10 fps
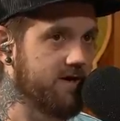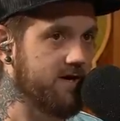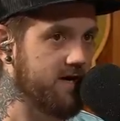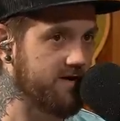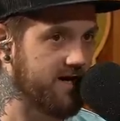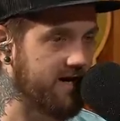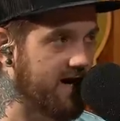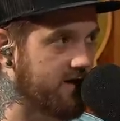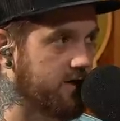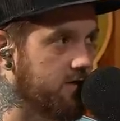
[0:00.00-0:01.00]
He then
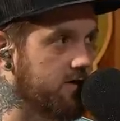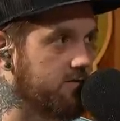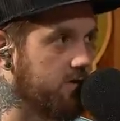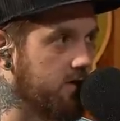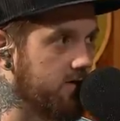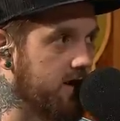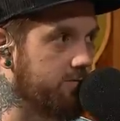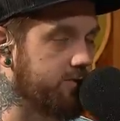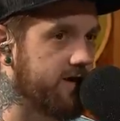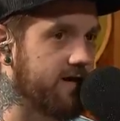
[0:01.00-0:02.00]
had to go on the road
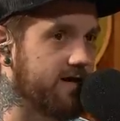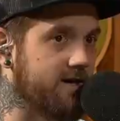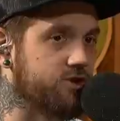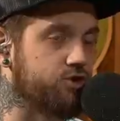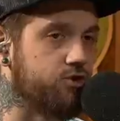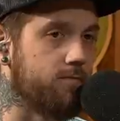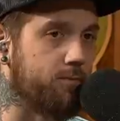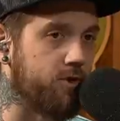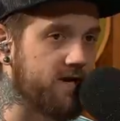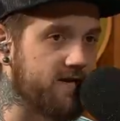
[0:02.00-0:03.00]
and play against Drew
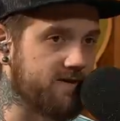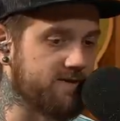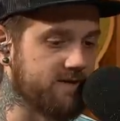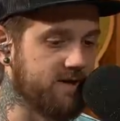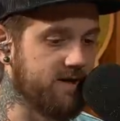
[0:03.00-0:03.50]
Brees,